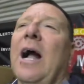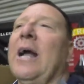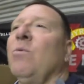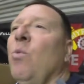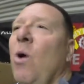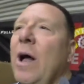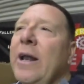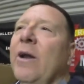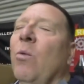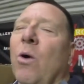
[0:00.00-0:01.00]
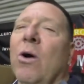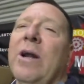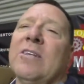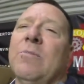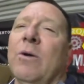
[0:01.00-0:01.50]
I'd won an award
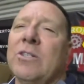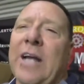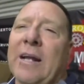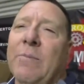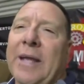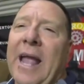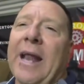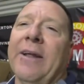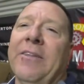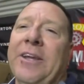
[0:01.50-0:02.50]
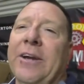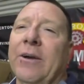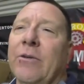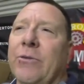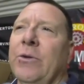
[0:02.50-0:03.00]
as Motorcycle Mechanic of the
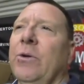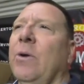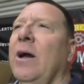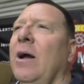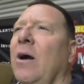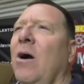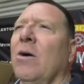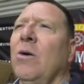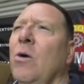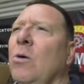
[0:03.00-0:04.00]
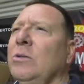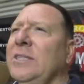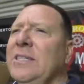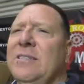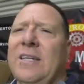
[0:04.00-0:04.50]
Year through
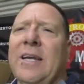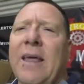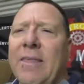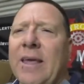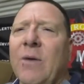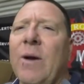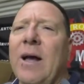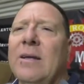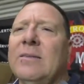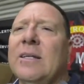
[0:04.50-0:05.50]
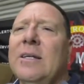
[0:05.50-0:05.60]
ROTC, I think it was.